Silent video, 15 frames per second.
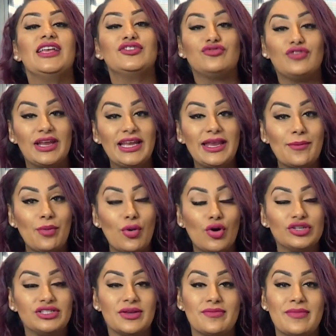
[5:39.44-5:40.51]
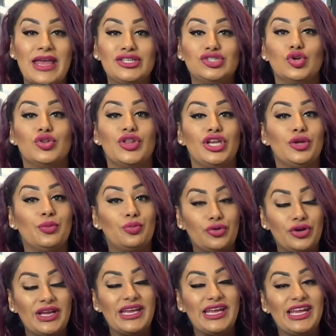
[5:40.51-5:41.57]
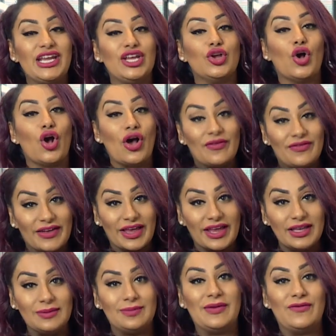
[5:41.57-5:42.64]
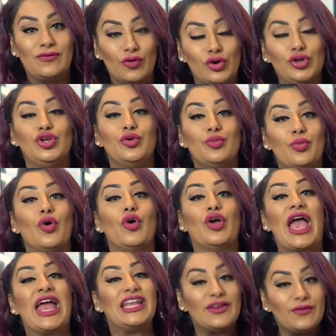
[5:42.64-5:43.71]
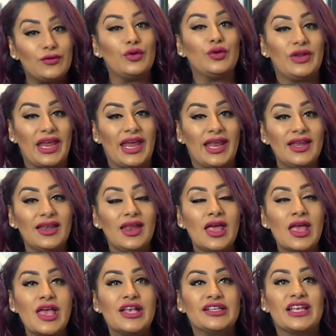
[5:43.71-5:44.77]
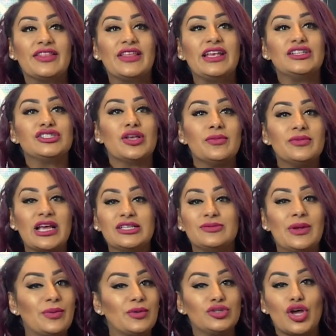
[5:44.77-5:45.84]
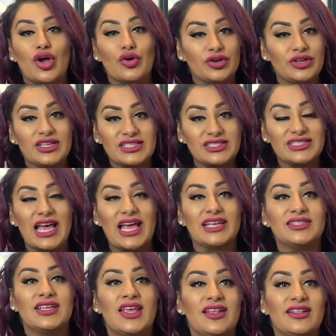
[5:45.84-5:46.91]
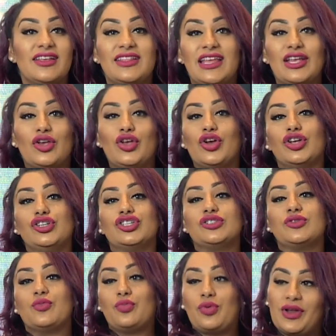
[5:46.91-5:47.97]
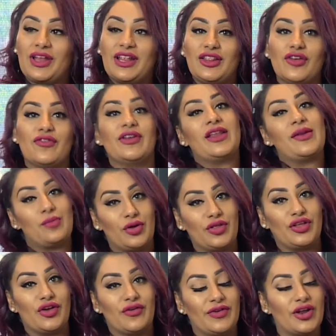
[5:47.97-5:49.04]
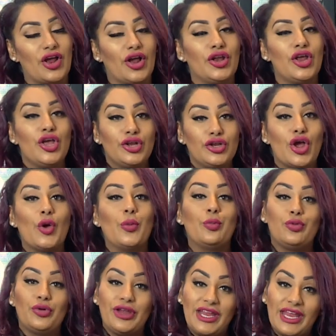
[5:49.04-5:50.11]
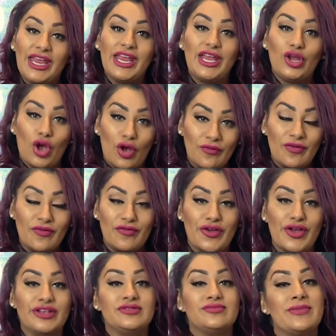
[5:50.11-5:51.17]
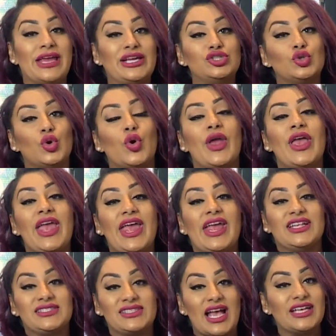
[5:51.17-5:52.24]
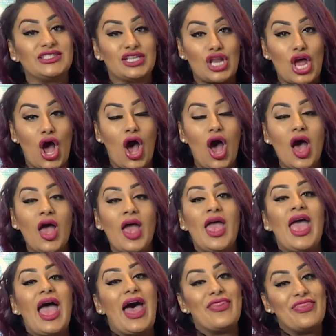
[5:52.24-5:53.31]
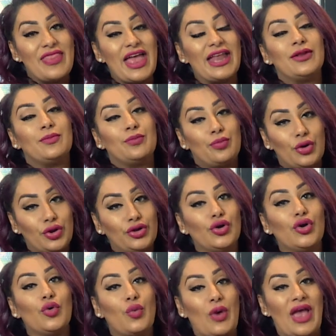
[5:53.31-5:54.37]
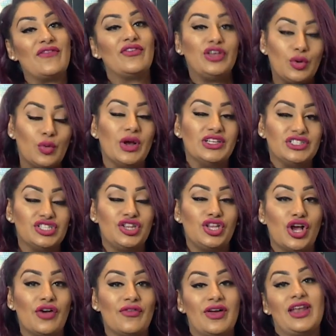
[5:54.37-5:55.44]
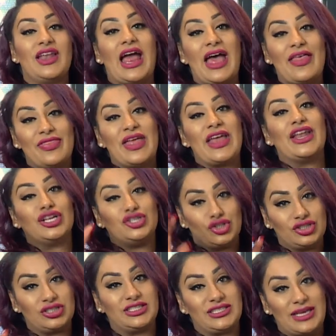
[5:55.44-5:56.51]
it's really important, make sure that you preheat your oven before you put any food in. So I think sometimes people don't understand. They think you can just put it in the oven and put the oven on. No, preheat your oven first, make sure it's nice and hot, and then put your whatever you want into the oven and then adjust the